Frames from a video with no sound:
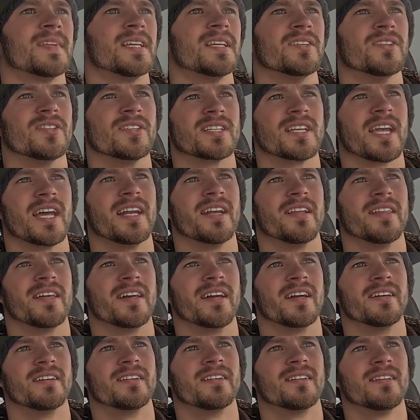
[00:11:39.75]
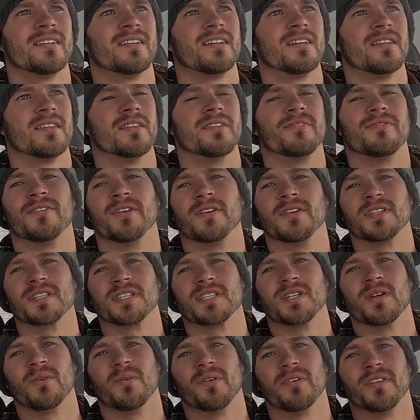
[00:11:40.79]
Just kind of the first
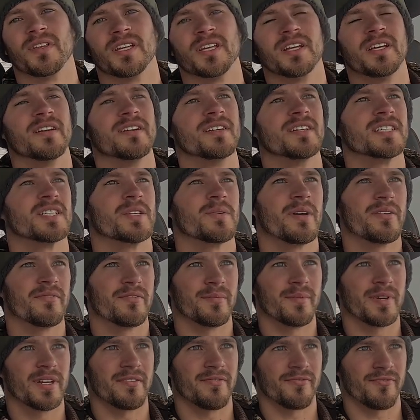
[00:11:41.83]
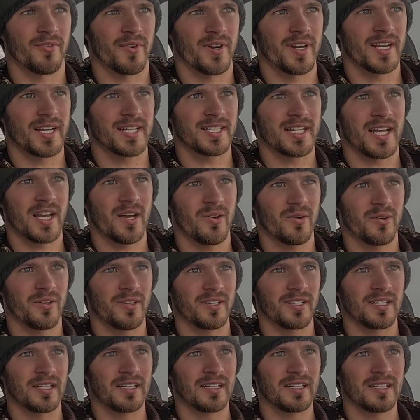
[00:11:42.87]
snow of the year, so everybody freaks out
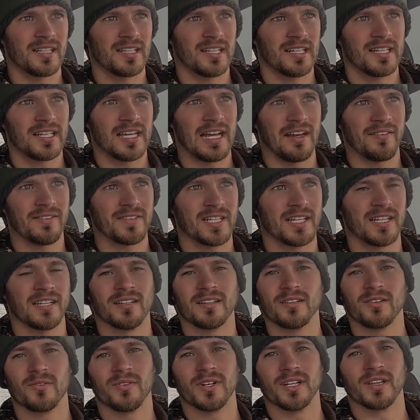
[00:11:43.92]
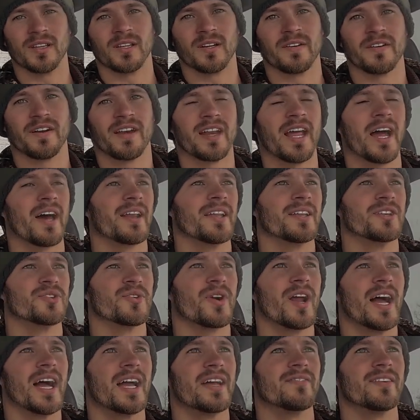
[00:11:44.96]
and you have to relearn how to
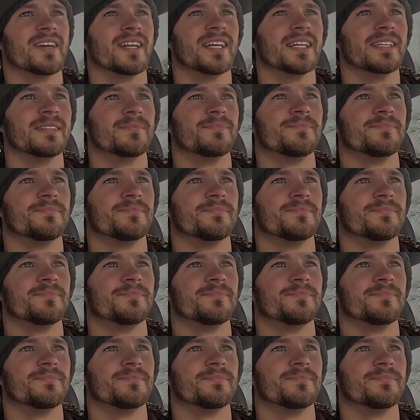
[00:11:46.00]
drive in it.